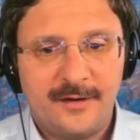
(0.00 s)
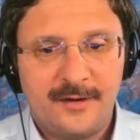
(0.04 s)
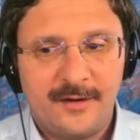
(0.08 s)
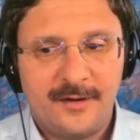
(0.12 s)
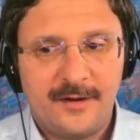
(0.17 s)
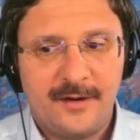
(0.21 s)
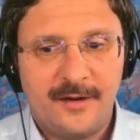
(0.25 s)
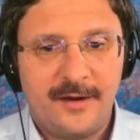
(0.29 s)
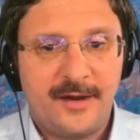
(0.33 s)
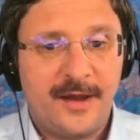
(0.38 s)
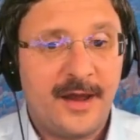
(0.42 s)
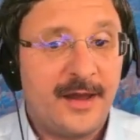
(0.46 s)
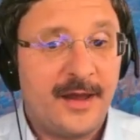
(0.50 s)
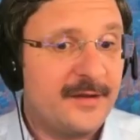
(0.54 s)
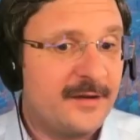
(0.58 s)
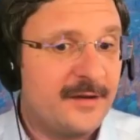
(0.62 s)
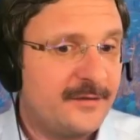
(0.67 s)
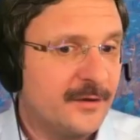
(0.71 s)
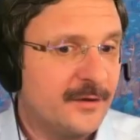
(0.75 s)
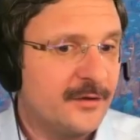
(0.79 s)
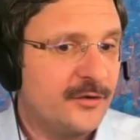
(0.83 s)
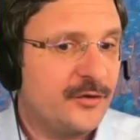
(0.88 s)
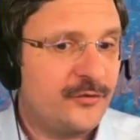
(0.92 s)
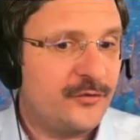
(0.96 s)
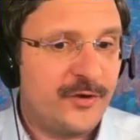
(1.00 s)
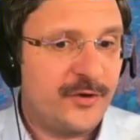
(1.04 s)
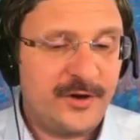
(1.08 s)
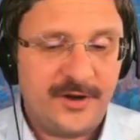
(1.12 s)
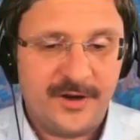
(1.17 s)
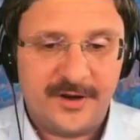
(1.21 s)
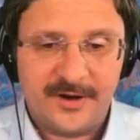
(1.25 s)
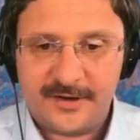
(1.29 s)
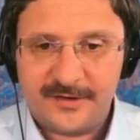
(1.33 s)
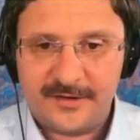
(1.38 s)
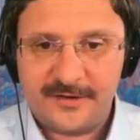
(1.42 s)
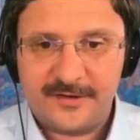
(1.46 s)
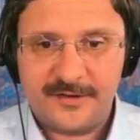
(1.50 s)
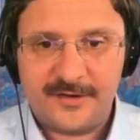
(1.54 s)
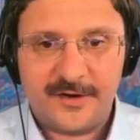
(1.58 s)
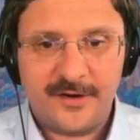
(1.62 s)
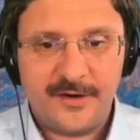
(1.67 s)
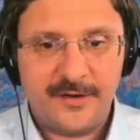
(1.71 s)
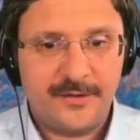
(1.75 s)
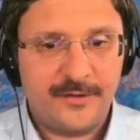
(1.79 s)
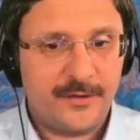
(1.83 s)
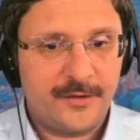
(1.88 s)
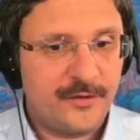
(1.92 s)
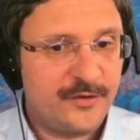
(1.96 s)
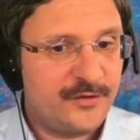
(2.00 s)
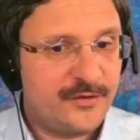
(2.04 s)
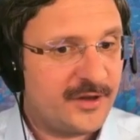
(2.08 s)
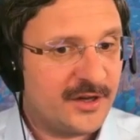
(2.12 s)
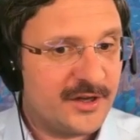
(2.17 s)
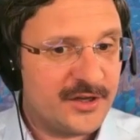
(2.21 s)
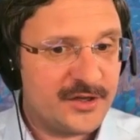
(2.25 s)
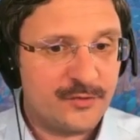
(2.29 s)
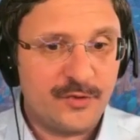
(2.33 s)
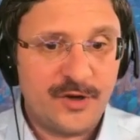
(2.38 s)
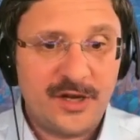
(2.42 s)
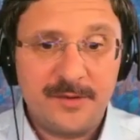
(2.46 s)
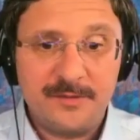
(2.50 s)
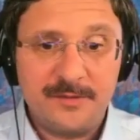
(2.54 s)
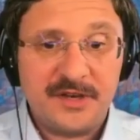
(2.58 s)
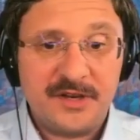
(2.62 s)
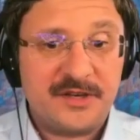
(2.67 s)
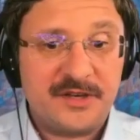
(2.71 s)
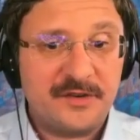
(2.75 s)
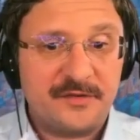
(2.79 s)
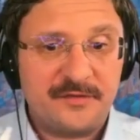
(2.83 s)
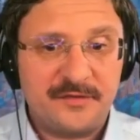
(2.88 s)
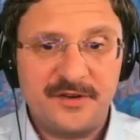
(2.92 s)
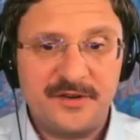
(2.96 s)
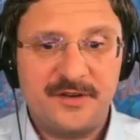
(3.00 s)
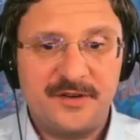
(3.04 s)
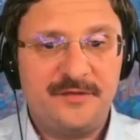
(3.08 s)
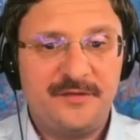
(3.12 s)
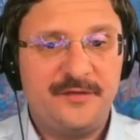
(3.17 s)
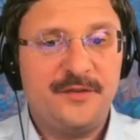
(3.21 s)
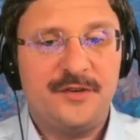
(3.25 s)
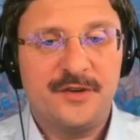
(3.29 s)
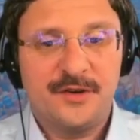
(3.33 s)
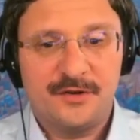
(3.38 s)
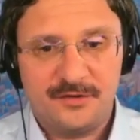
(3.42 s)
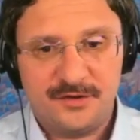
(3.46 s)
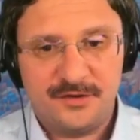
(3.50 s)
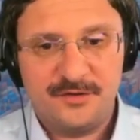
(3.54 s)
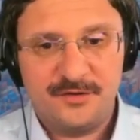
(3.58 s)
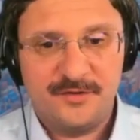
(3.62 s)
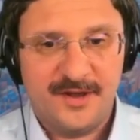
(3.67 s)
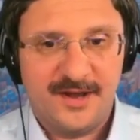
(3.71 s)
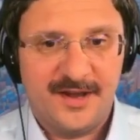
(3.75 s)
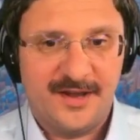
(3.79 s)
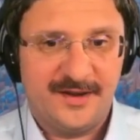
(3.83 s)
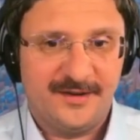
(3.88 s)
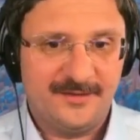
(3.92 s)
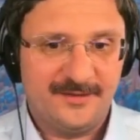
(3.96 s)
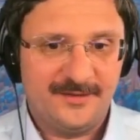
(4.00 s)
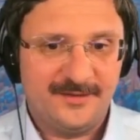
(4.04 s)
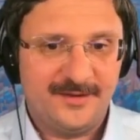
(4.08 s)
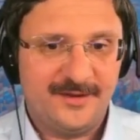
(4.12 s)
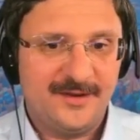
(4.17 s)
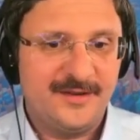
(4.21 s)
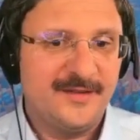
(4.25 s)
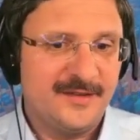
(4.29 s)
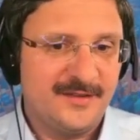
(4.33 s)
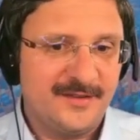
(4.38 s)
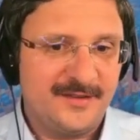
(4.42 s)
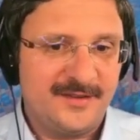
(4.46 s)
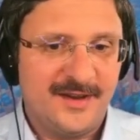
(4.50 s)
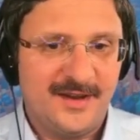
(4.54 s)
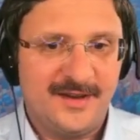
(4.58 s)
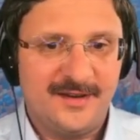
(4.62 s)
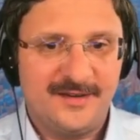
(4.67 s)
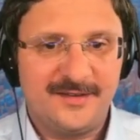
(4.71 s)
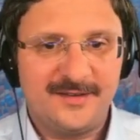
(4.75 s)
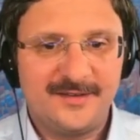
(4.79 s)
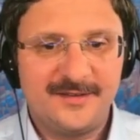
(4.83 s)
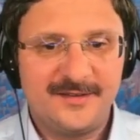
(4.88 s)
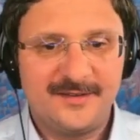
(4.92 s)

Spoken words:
Again, that's not strictly necessary. The results will be different if you don't do that in this case.